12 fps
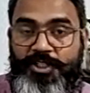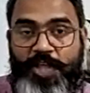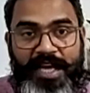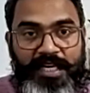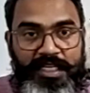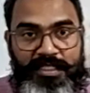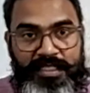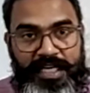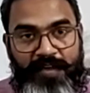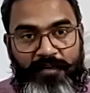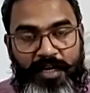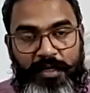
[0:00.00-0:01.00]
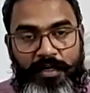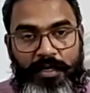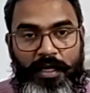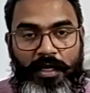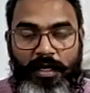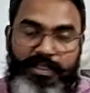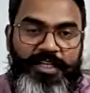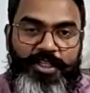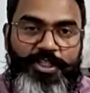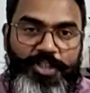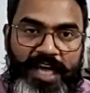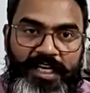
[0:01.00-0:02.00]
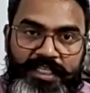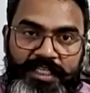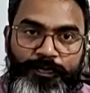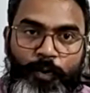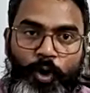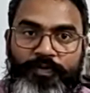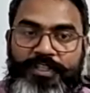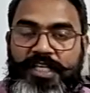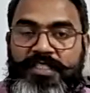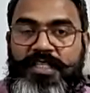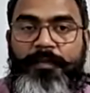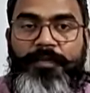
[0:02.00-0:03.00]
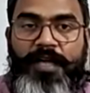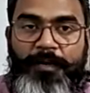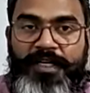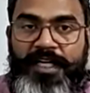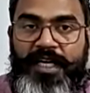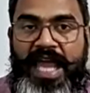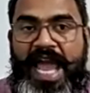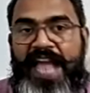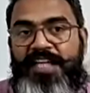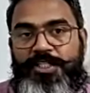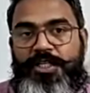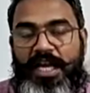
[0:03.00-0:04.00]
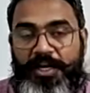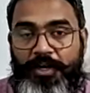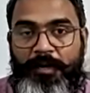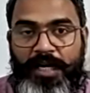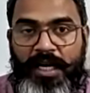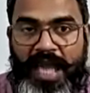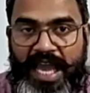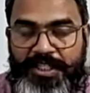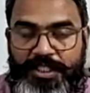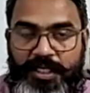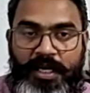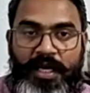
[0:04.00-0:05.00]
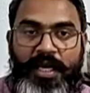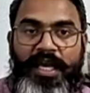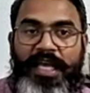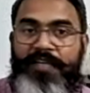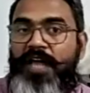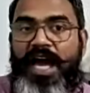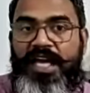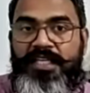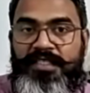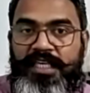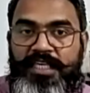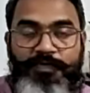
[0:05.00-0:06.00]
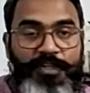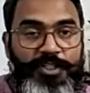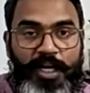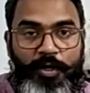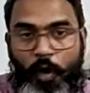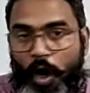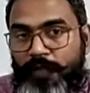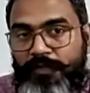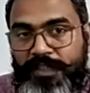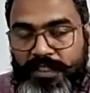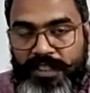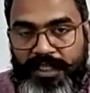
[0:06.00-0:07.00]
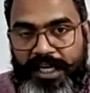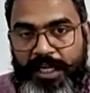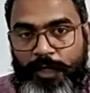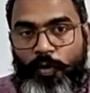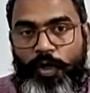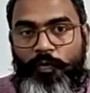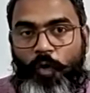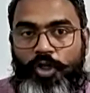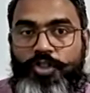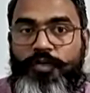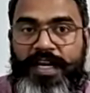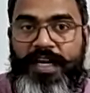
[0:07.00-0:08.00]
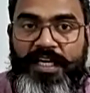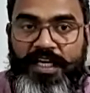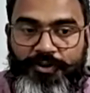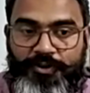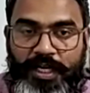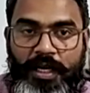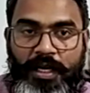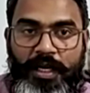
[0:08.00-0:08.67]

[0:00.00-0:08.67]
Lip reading: Chinese naval, there is a Chinese boat which has committed an act, a criminal act in the high seas, which are not within the territorial waters of any country.